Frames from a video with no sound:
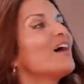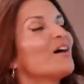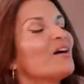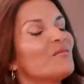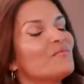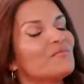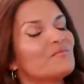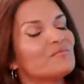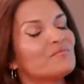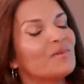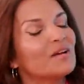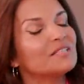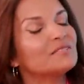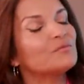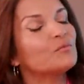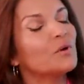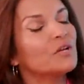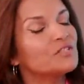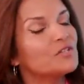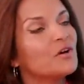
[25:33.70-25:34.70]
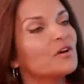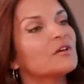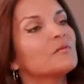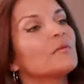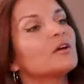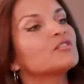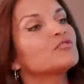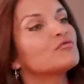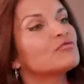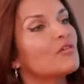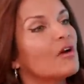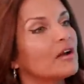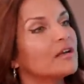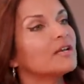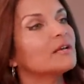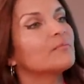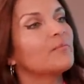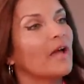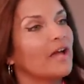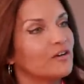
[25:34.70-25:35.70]
um, but we're talking about
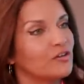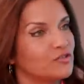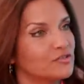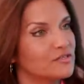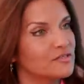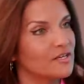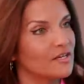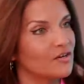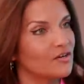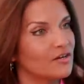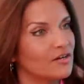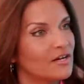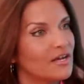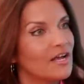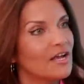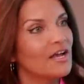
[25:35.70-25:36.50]
chronic patterns here.